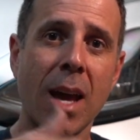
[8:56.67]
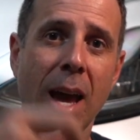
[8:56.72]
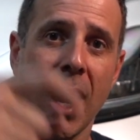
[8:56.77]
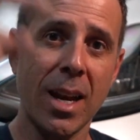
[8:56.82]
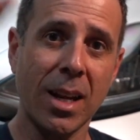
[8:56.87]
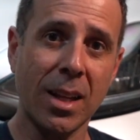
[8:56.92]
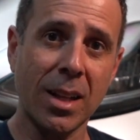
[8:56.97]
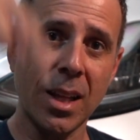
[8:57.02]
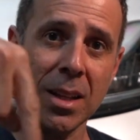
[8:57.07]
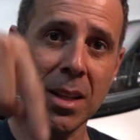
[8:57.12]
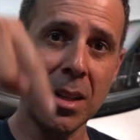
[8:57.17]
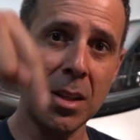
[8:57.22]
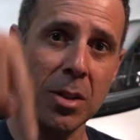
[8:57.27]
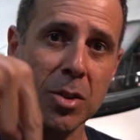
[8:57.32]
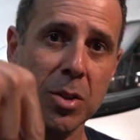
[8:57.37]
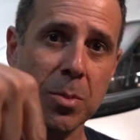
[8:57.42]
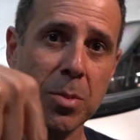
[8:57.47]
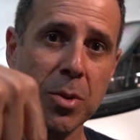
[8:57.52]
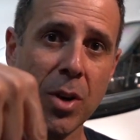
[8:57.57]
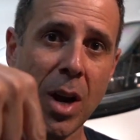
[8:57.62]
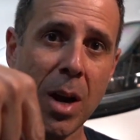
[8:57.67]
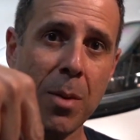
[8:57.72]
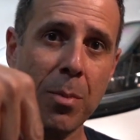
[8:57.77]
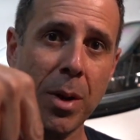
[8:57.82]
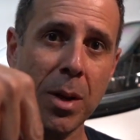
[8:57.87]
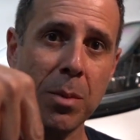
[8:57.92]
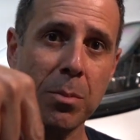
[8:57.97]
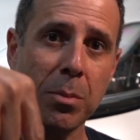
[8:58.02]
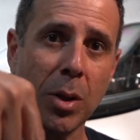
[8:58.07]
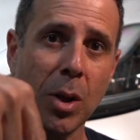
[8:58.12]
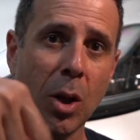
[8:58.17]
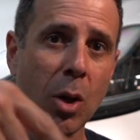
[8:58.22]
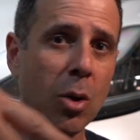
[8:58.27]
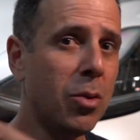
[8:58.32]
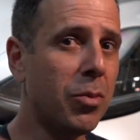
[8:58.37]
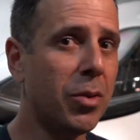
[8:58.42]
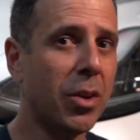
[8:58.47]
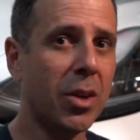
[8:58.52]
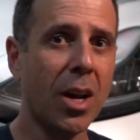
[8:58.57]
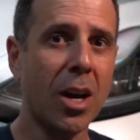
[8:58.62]
and click the little subscribe button below
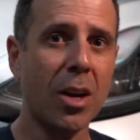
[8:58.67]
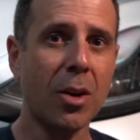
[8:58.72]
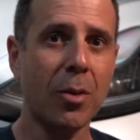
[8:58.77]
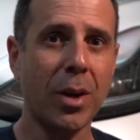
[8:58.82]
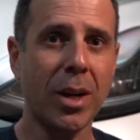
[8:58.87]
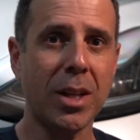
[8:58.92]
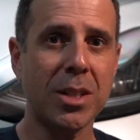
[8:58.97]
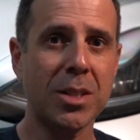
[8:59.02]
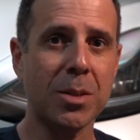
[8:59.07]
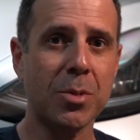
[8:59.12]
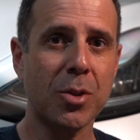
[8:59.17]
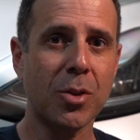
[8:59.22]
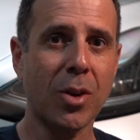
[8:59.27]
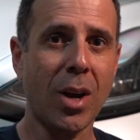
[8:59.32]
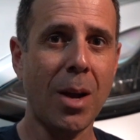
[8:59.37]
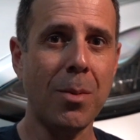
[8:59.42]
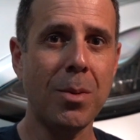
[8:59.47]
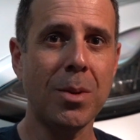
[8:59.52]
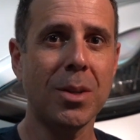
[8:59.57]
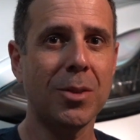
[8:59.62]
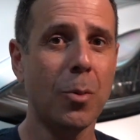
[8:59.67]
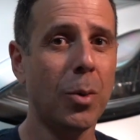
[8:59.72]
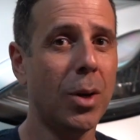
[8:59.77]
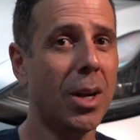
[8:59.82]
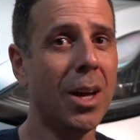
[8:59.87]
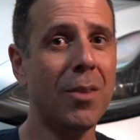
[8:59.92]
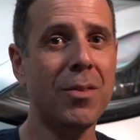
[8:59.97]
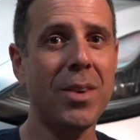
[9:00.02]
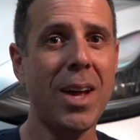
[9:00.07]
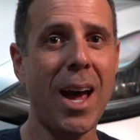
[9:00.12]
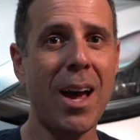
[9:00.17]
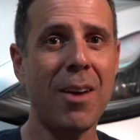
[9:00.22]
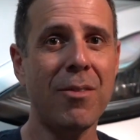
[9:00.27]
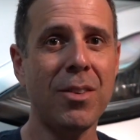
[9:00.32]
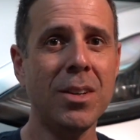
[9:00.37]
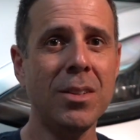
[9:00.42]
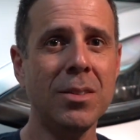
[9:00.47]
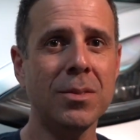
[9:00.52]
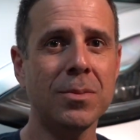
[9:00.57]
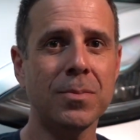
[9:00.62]
if you're not already subscribed. We'd love to have
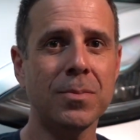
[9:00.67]
you.